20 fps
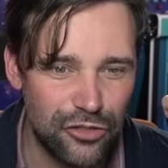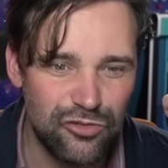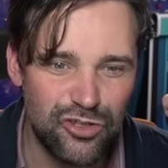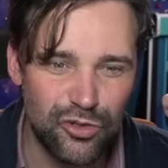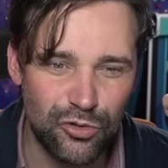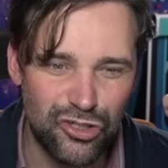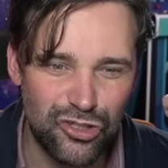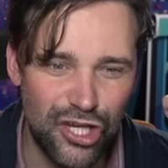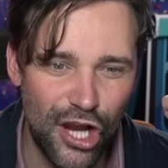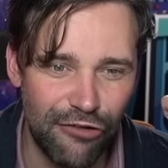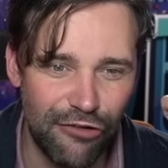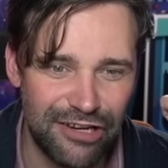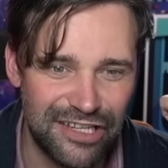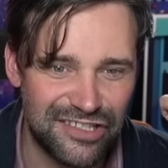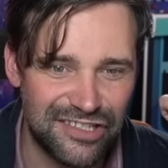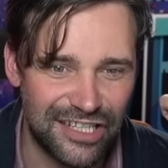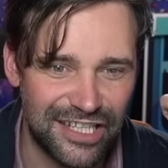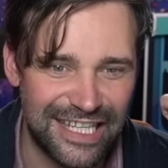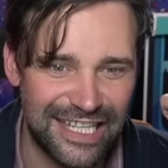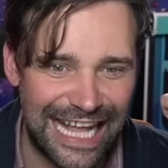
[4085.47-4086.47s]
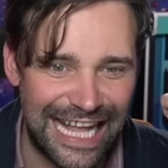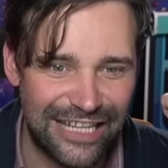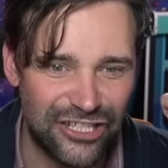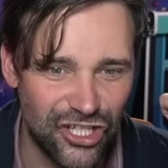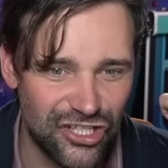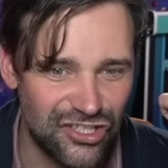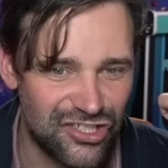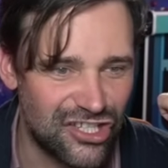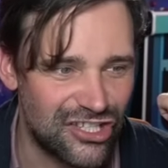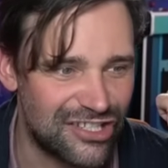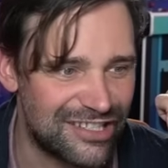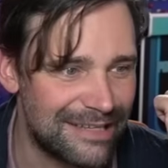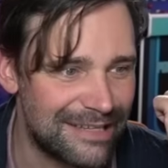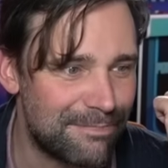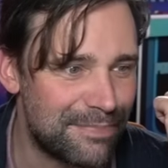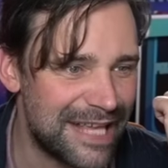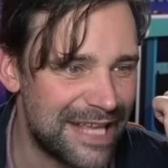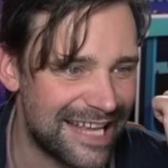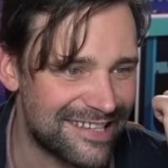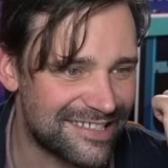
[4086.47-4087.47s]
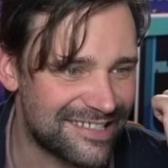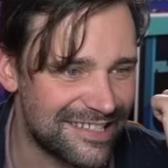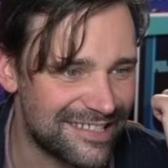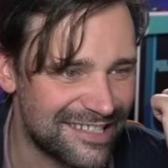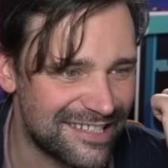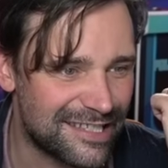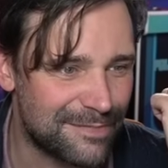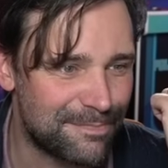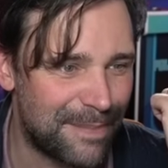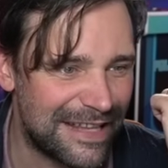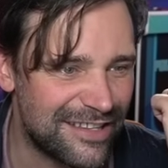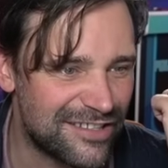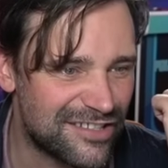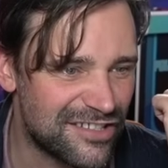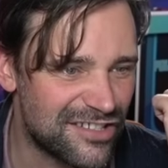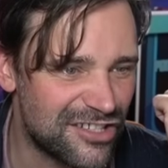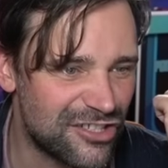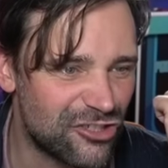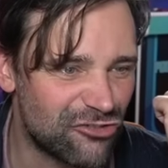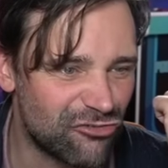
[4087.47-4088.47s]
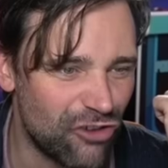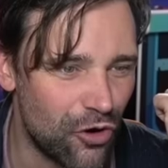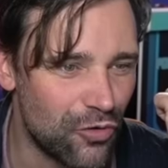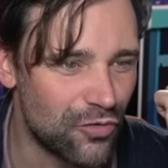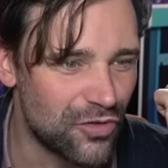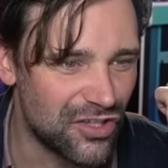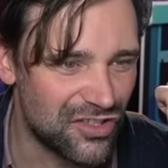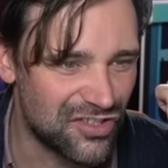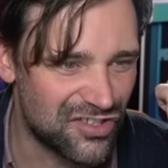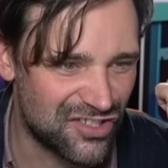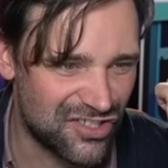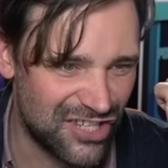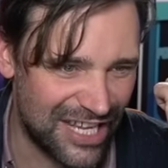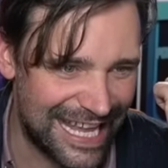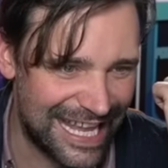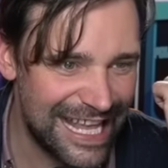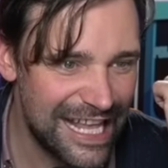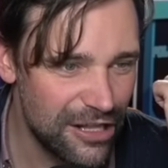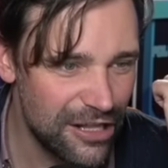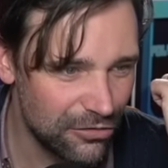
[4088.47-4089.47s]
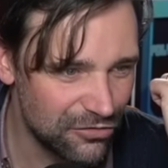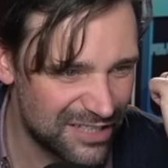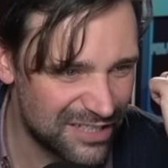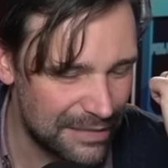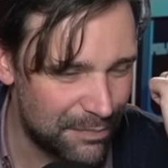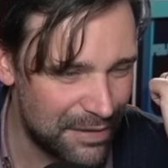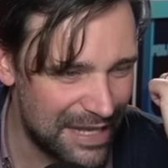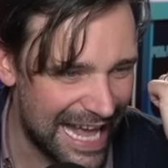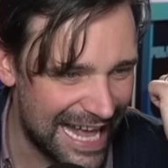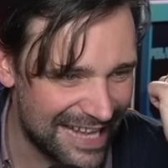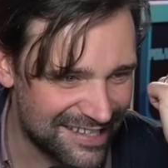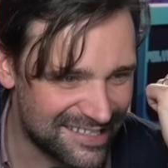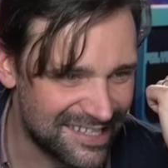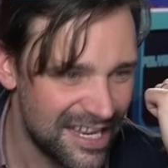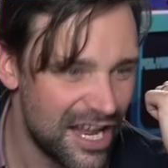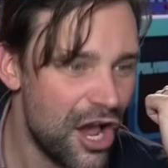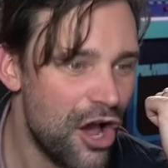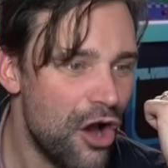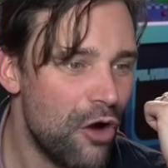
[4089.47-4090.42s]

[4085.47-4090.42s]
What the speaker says: Use your turrets and gadgets to DPS and dispensers and droners to heal DPS.